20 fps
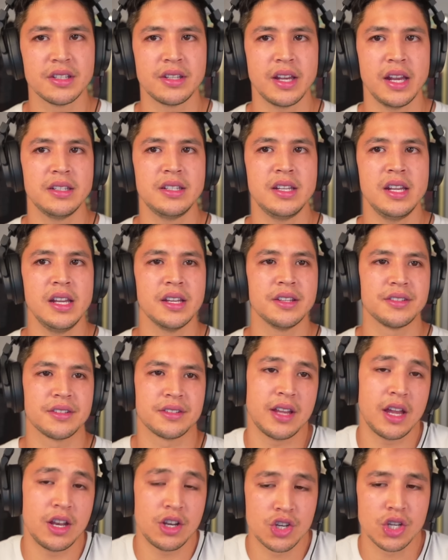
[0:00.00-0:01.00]
18 is
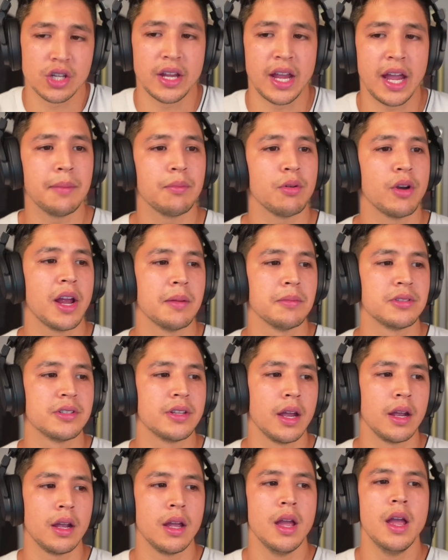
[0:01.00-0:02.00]
essentially Abraham
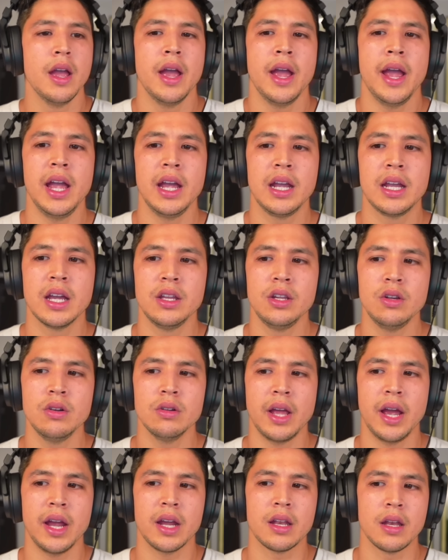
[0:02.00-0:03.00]
saying, hey, can you
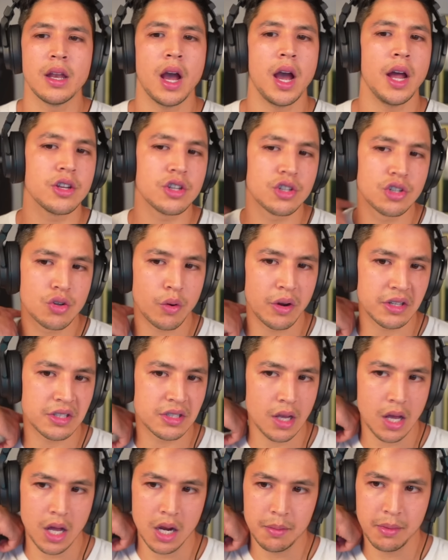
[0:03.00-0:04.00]
like not destroy
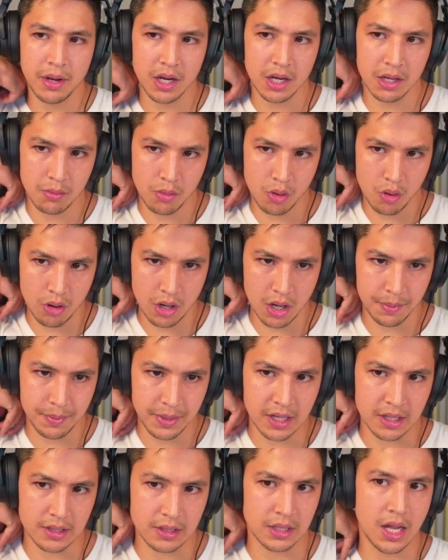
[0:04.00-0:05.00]
Sodom and Gomorrah
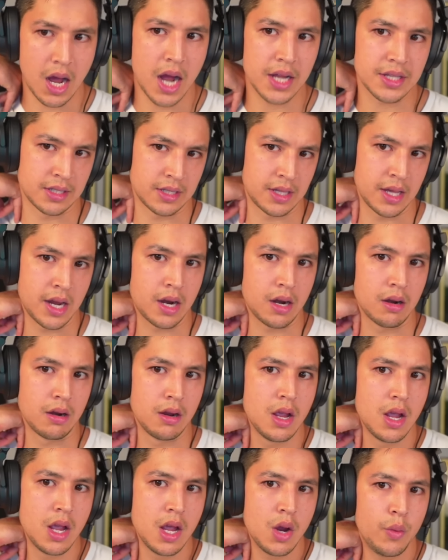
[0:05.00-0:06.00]
because Lot's there?
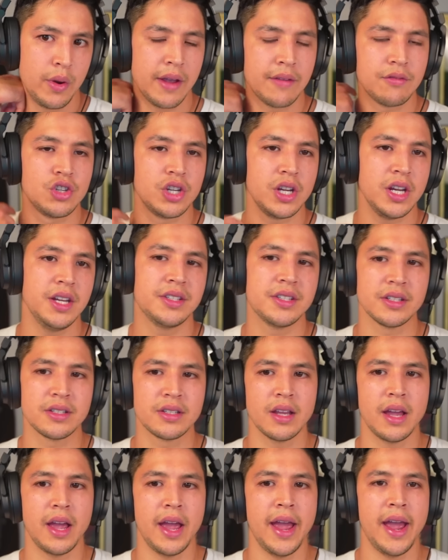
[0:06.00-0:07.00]
We have
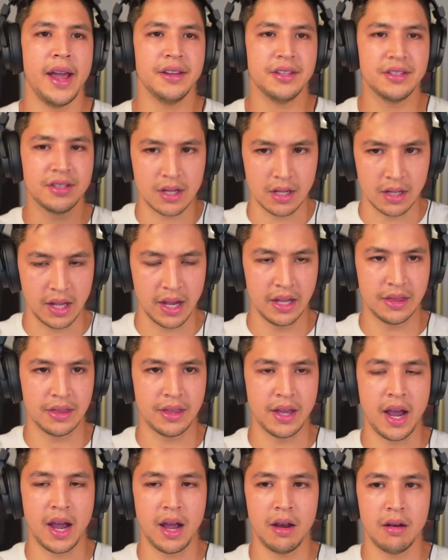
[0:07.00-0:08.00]
Jesus escalate
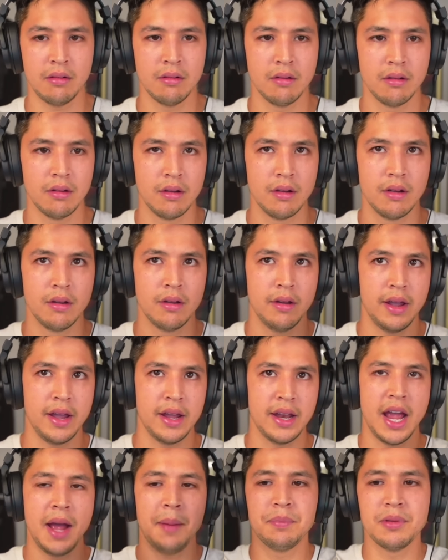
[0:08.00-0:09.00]
that and
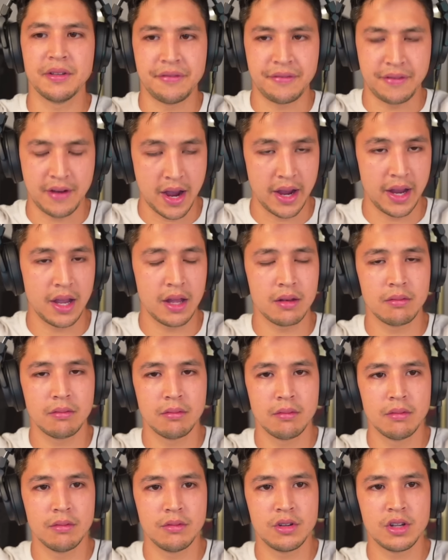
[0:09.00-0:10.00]
amplify it
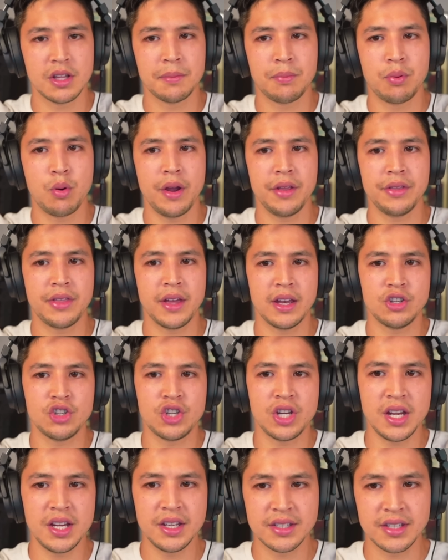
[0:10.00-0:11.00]
to the point that
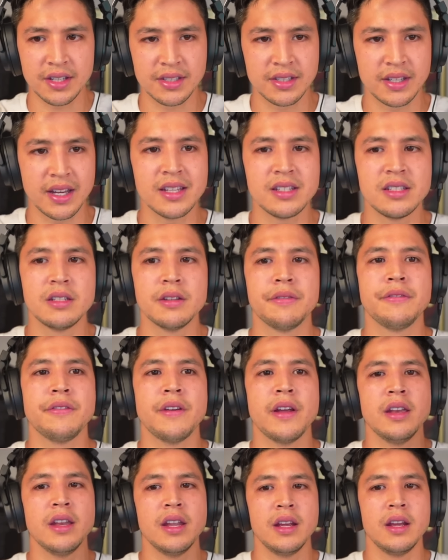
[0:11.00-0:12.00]
Jesus is
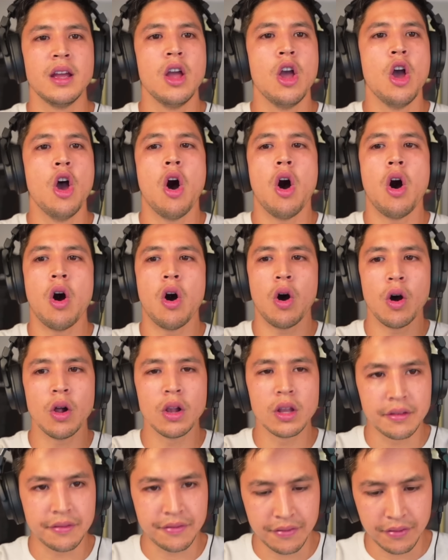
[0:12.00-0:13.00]
defending all
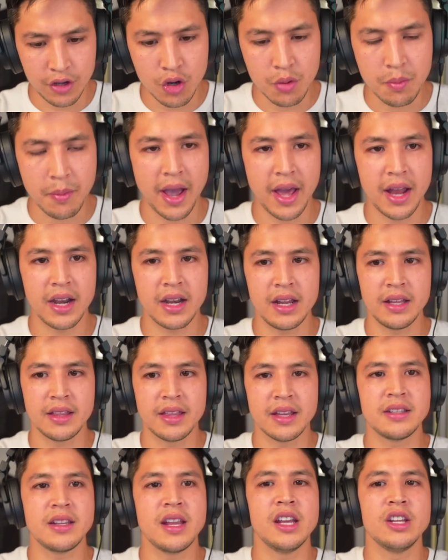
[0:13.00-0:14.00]
of humanity
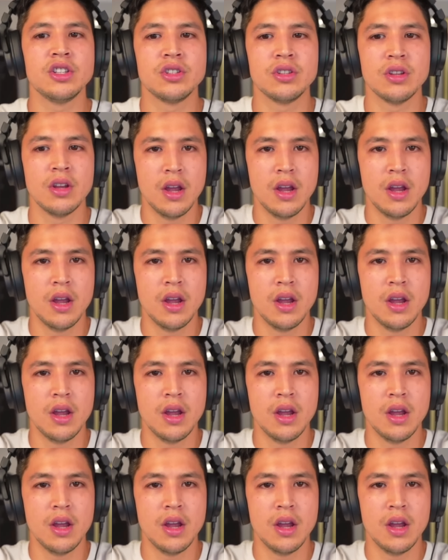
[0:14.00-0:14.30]
that takes